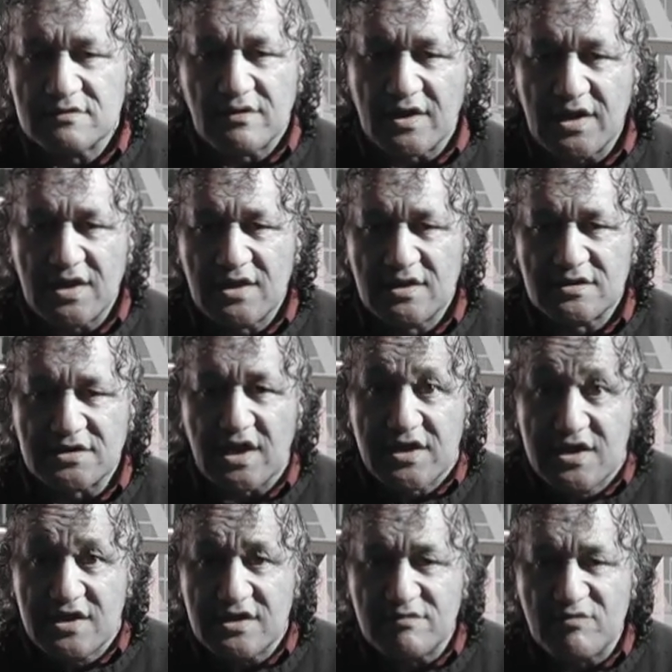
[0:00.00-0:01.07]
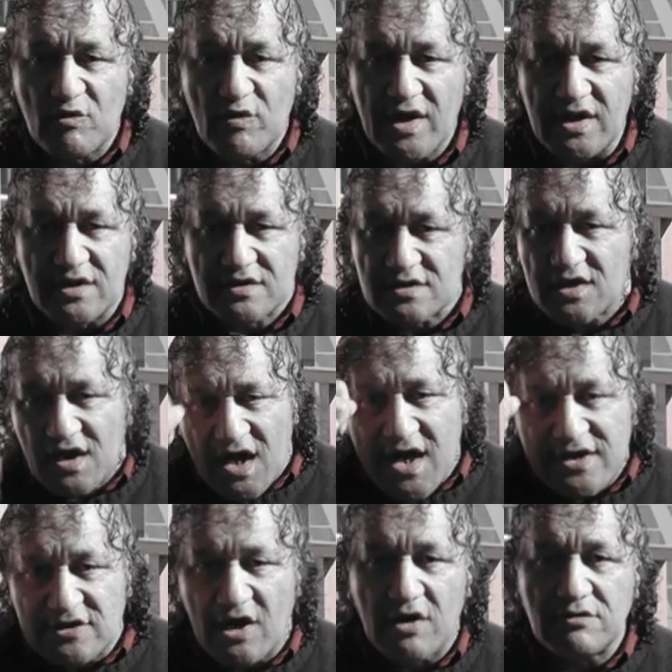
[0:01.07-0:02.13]
Okay, they hid him away. Now
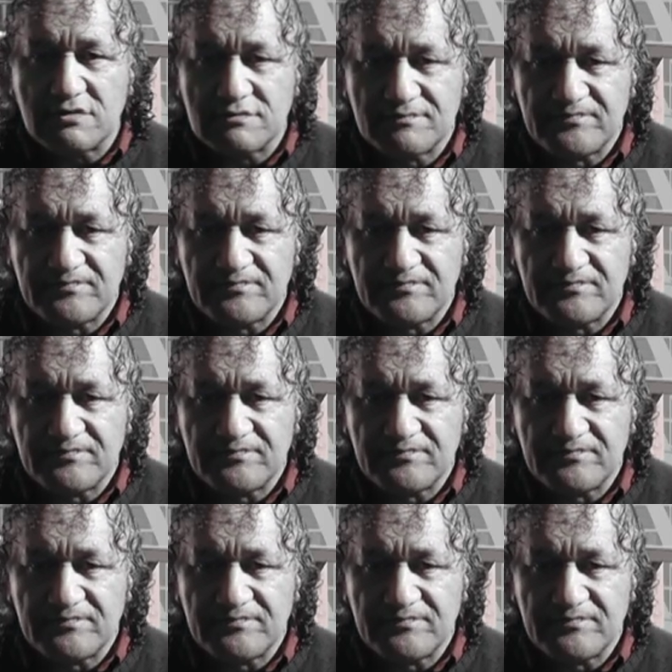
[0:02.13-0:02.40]
I know.